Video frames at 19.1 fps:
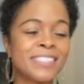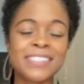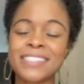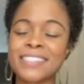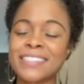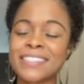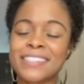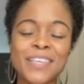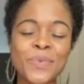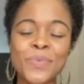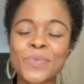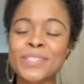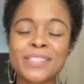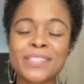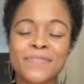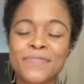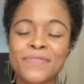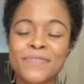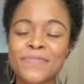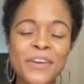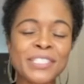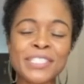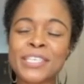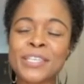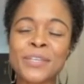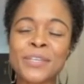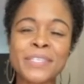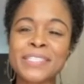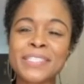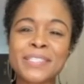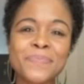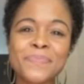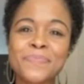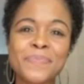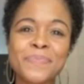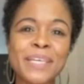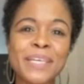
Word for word: Just, it was very generous.